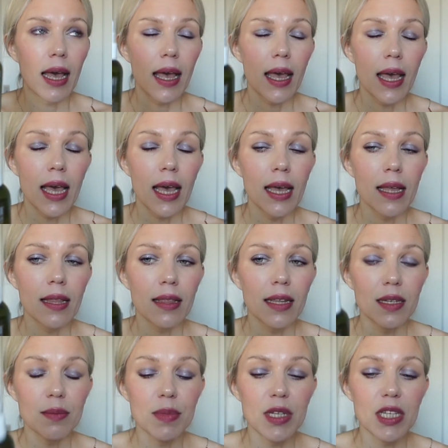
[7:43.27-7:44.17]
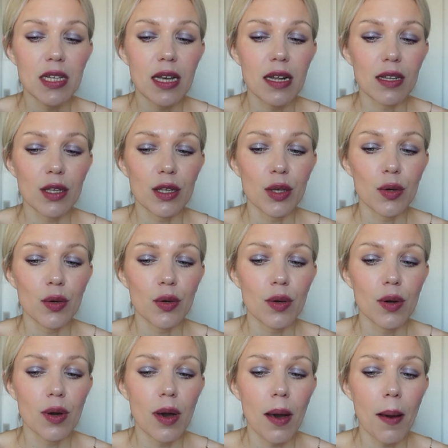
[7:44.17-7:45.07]
And let me tell
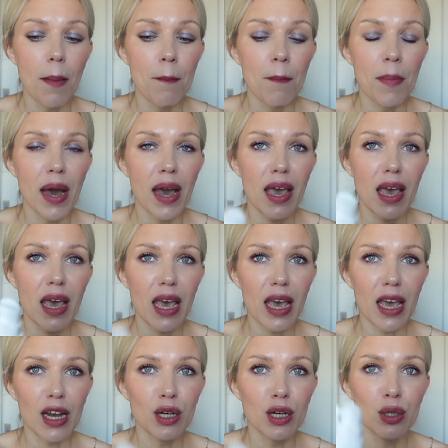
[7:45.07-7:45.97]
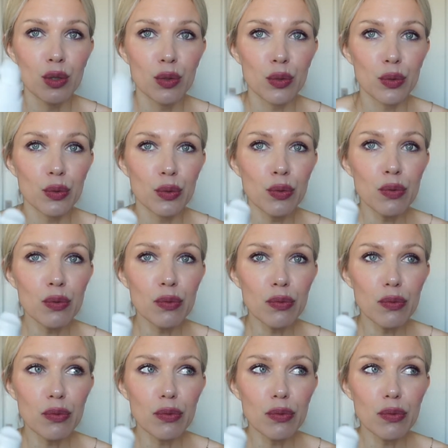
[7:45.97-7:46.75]
you, my hair grew